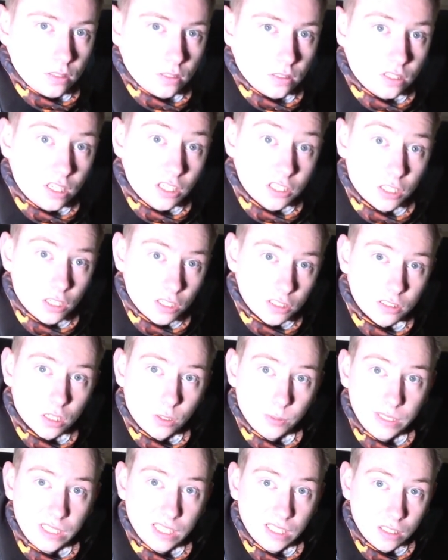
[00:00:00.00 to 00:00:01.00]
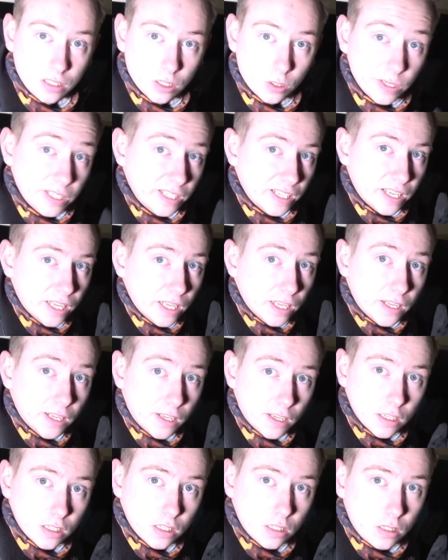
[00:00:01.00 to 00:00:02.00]
Guys, last time we didn't go in
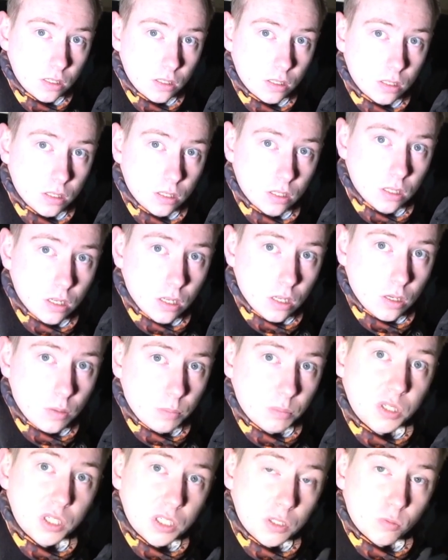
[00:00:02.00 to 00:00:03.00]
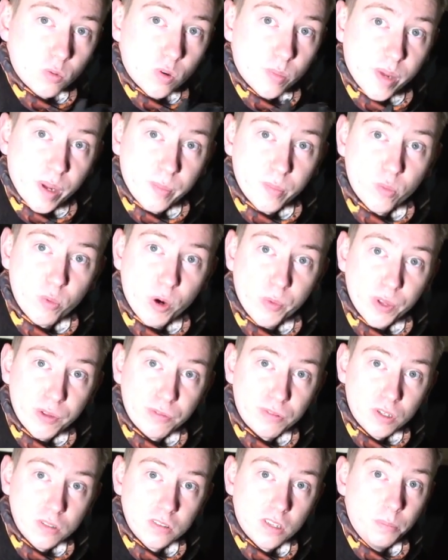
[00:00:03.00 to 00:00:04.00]
here. Well, remember when we
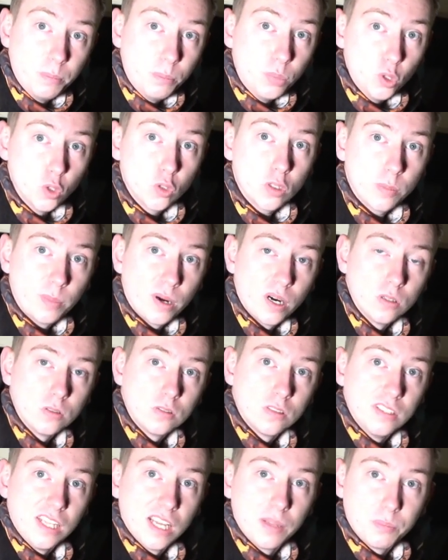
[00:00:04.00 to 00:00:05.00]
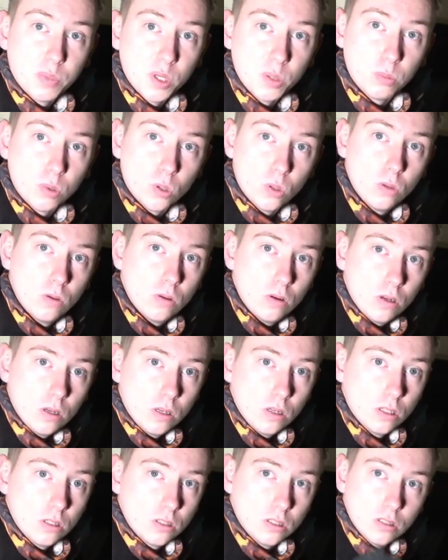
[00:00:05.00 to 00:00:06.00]
found that book about the dead people,
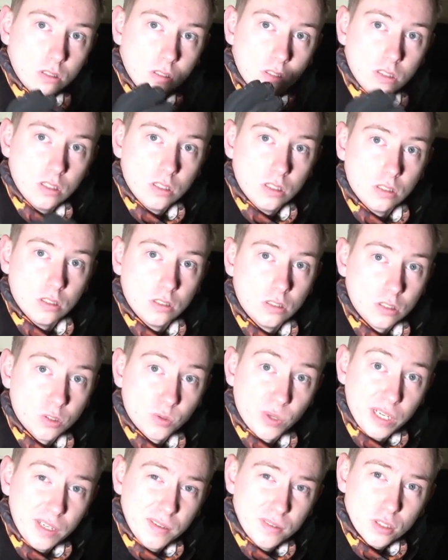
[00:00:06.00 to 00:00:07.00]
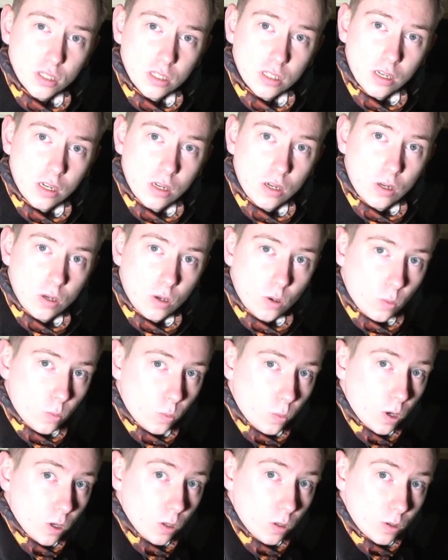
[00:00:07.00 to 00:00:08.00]
uh, the, the graves?
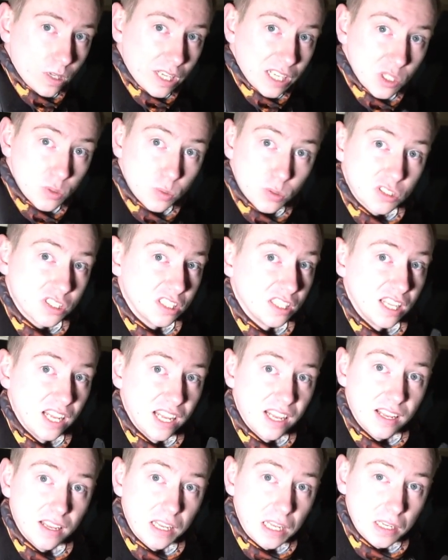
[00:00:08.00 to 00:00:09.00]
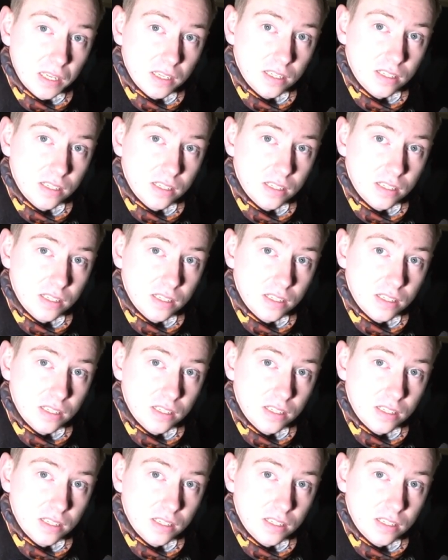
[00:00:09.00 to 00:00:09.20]
Well, guess what's in here?